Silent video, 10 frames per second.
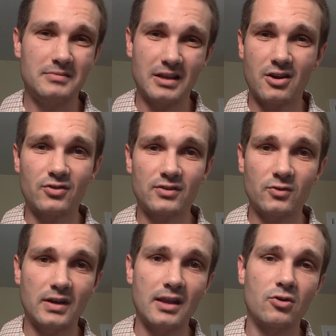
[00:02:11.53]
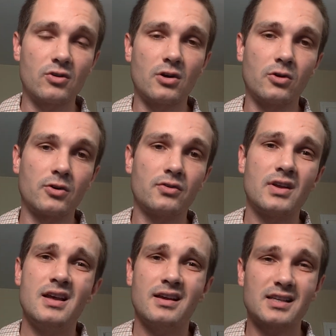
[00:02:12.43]
contract's only $900.
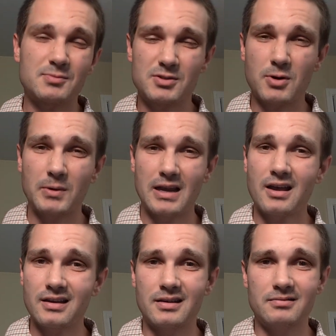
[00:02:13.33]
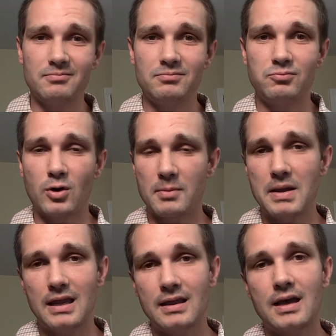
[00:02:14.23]
Customer's probably not going to want to
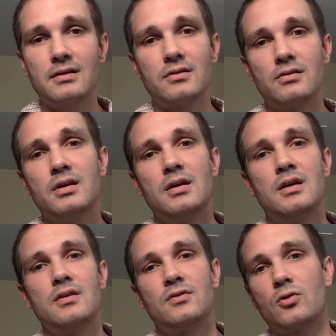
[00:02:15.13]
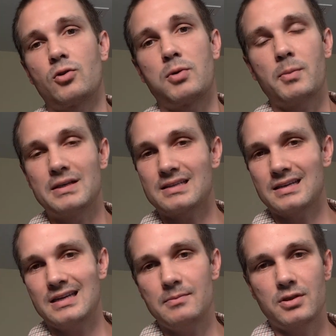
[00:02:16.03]
pay that, and so they're probably just
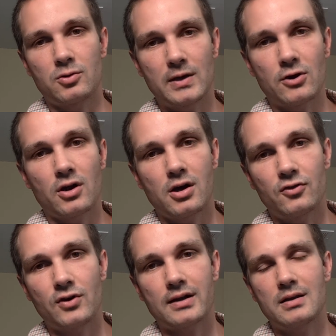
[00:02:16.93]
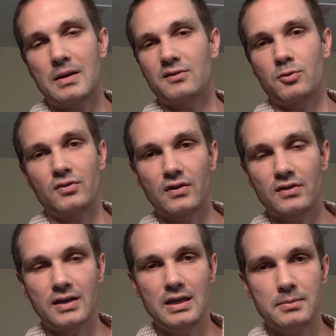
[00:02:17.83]
going to keep the 3-year contract. It makes more sense
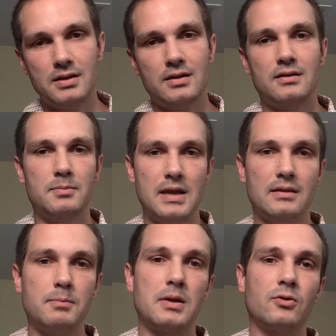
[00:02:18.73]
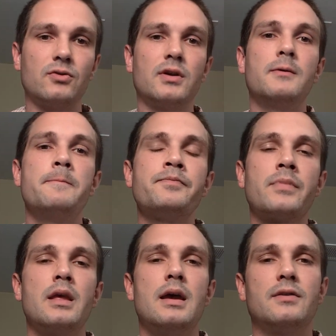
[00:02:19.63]
to keep it than to pay the penalty.
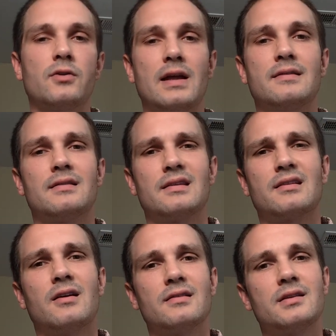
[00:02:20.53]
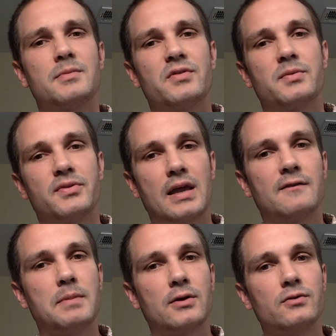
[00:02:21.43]
And so that's this concept of
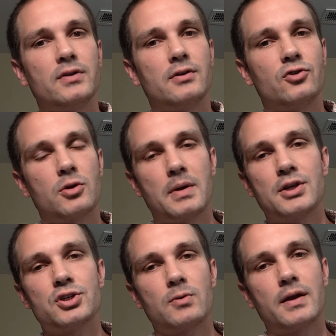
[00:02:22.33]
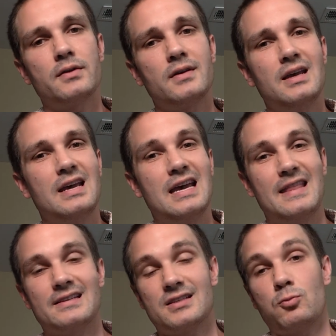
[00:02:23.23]
substantive penalty and termination rights. And
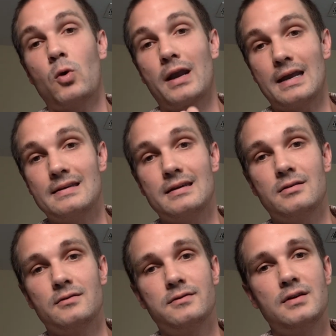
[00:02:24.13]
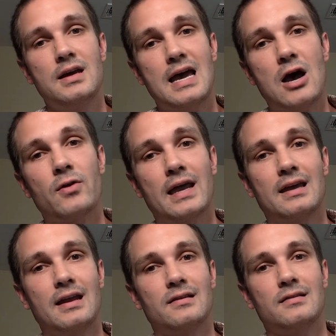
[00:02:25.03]
that's just one idea of how that
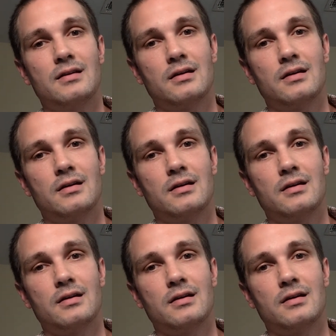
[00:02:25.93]
can